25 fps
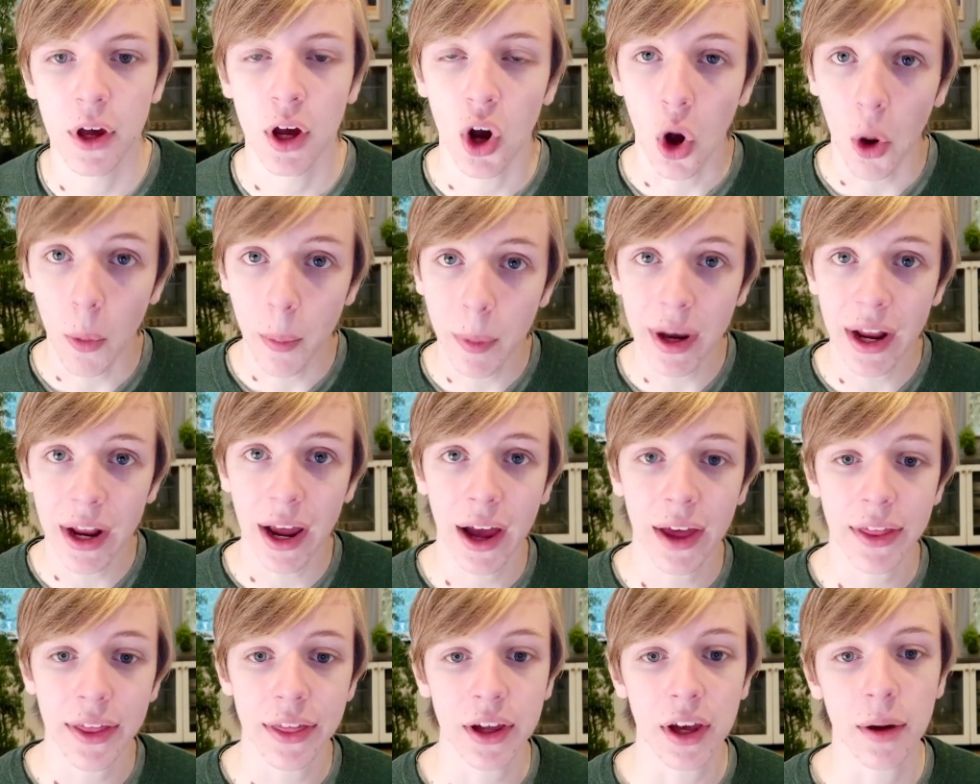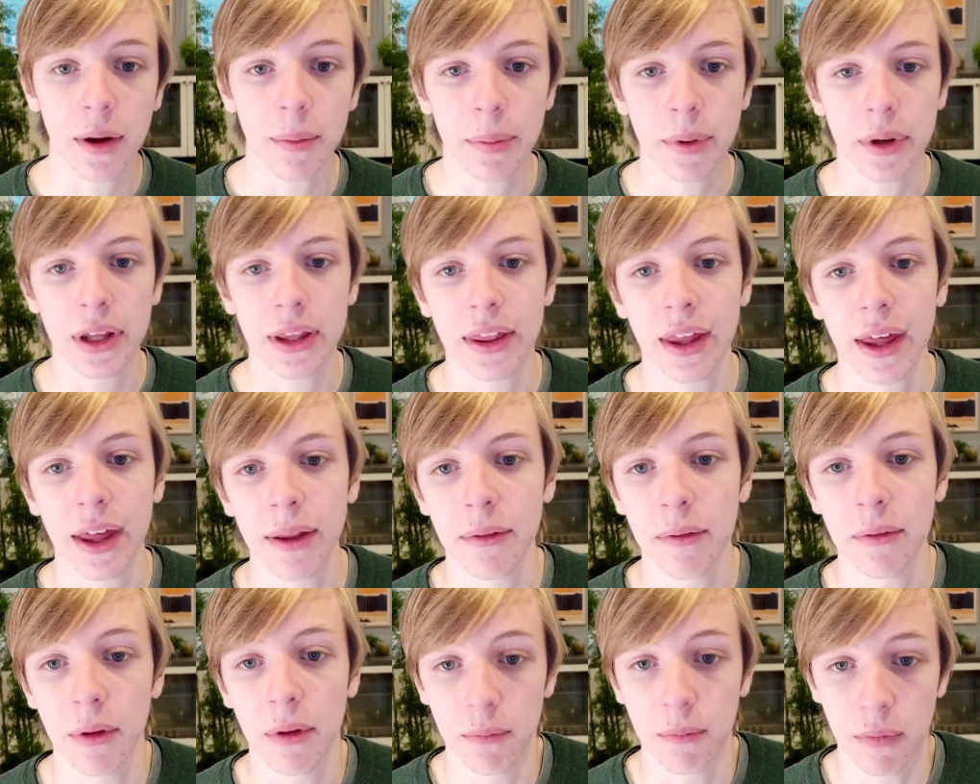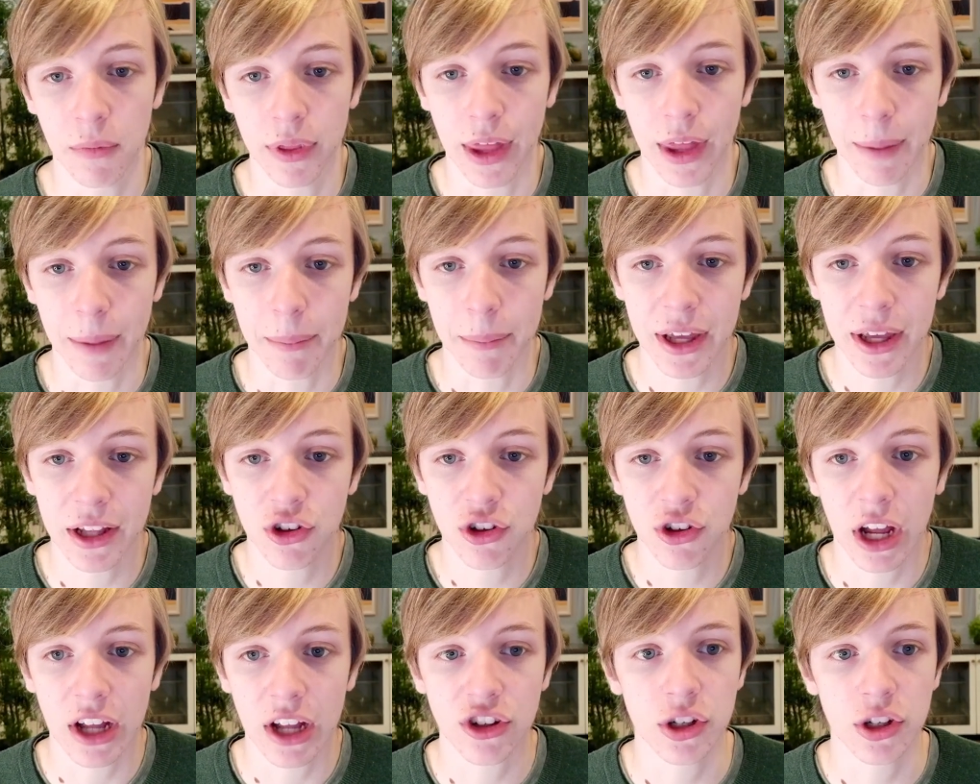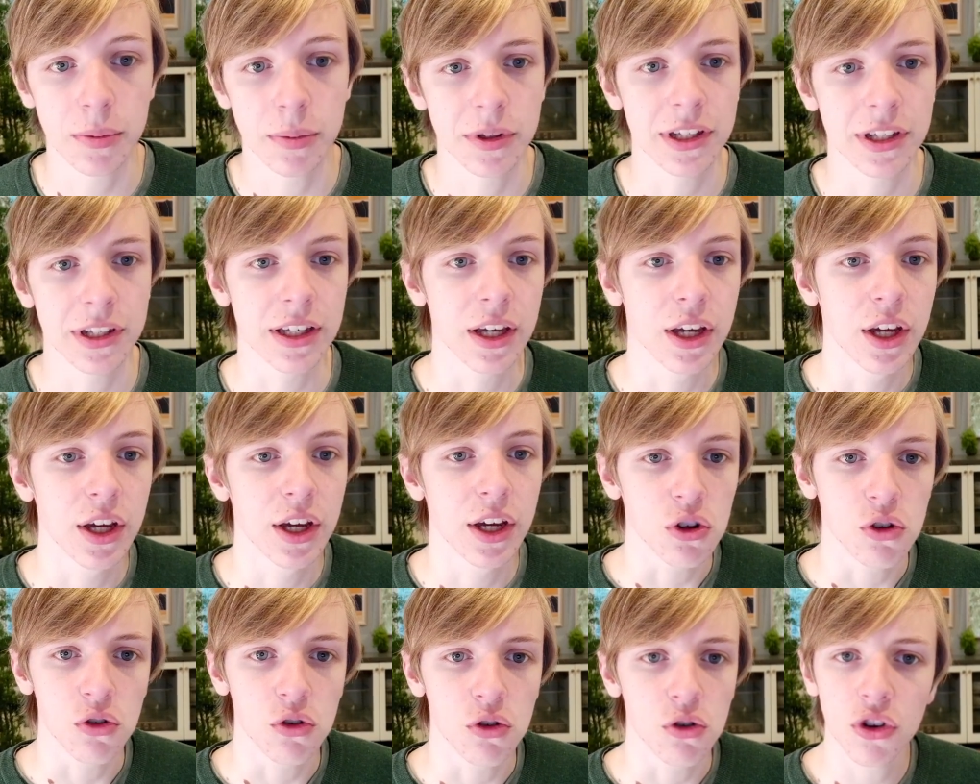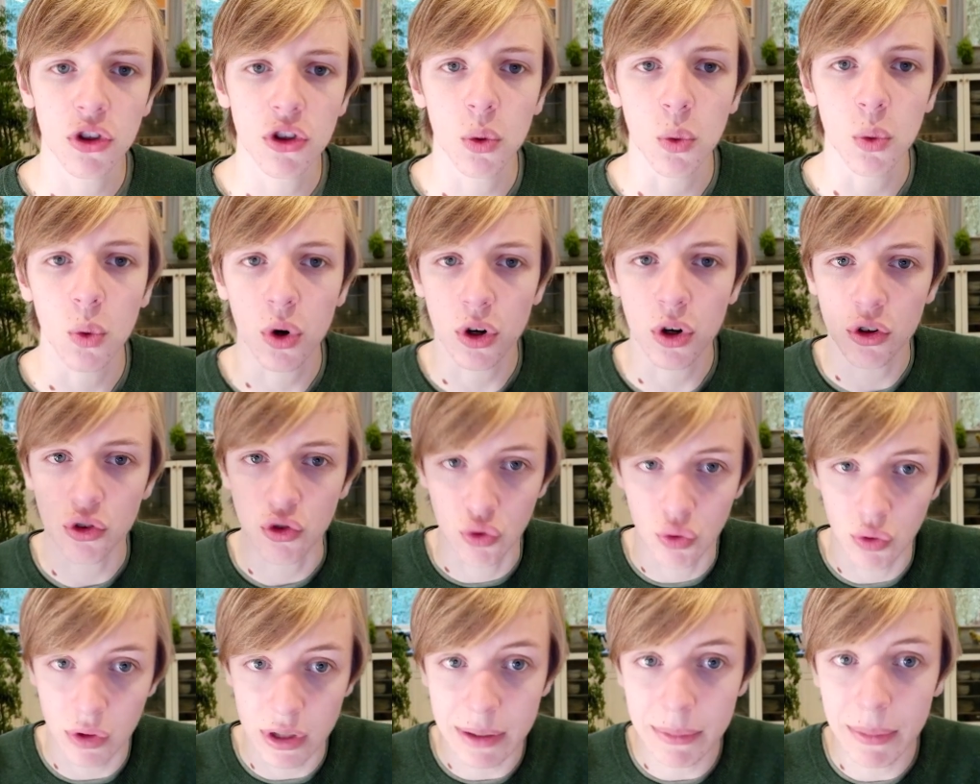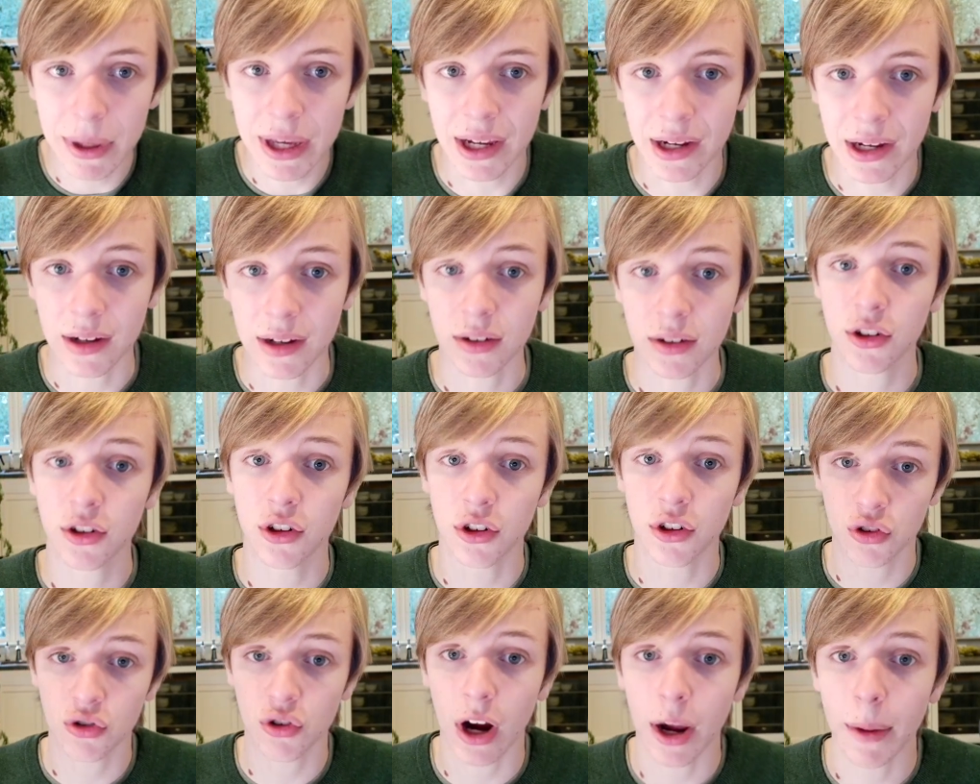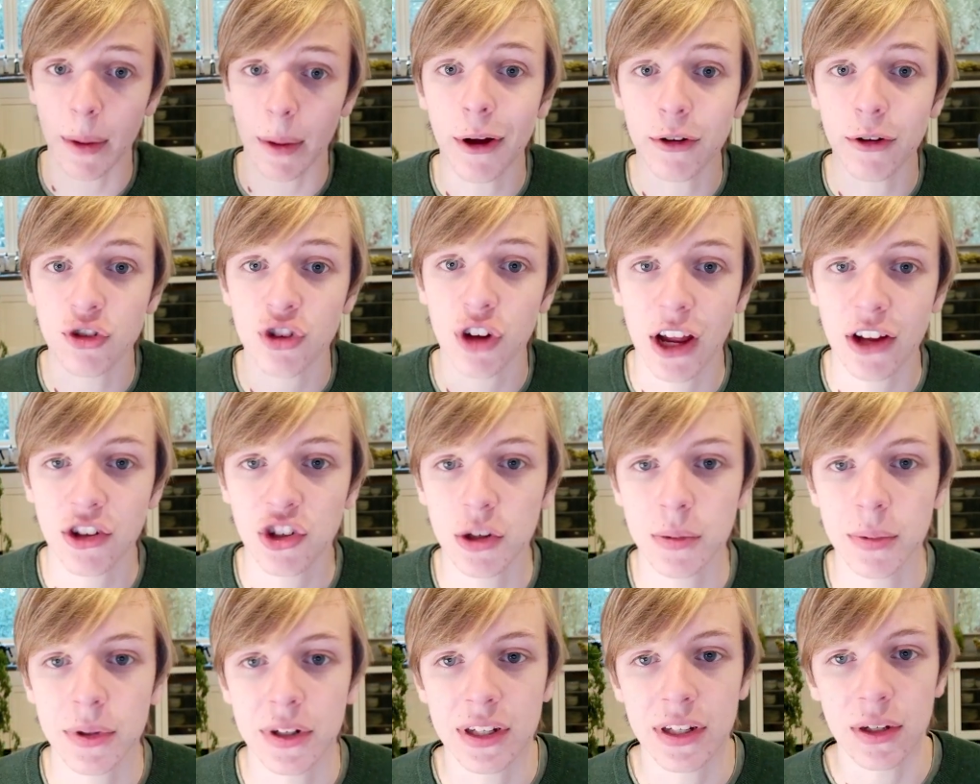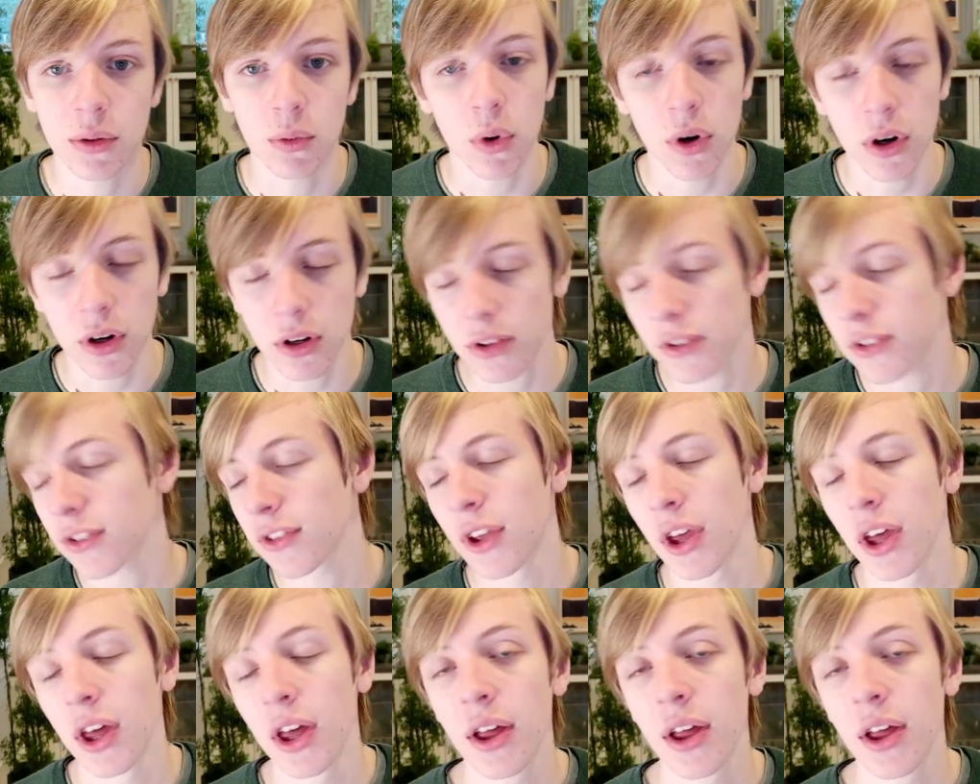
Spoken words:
OpenAI, the company that made ChatGPT, uses the word dreaming to describe how ChatGPT works.